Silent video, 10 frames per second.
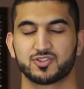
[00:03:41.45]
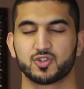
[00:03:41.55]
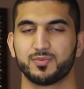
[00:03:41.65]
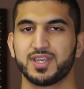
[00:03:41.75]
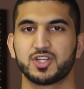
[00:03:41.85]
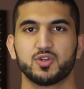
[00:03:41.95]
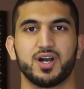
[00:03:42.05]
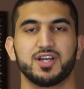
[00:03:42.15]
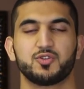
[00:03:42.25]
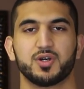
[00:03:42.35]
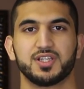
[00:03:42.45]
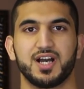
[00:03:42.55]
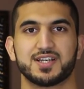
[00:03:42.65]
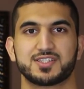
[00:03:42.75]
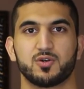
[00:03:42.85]
So make dua to
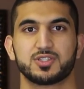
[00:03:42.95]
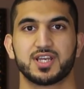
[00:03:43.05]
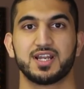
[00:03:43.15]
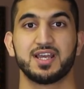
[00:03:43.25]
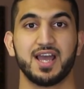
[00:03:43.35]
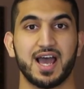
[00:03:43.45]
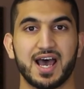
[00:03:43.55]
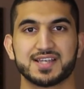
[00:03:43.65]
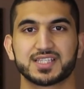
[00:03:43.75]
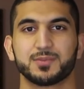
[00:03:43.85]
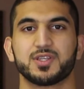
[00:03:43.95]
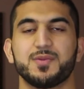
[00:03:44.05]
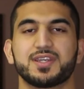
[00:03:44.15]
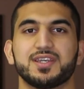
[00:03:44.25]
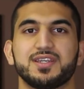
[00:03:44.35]
Allah Azza wa Jal, ask Him to
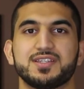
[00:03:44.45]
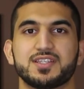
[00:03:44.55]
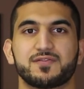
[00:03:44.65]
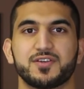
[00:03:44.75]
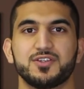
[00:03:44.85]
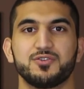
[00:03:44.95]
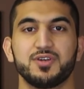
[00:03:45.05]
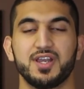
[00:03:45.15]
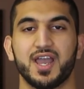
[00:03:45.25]
make it easy for you,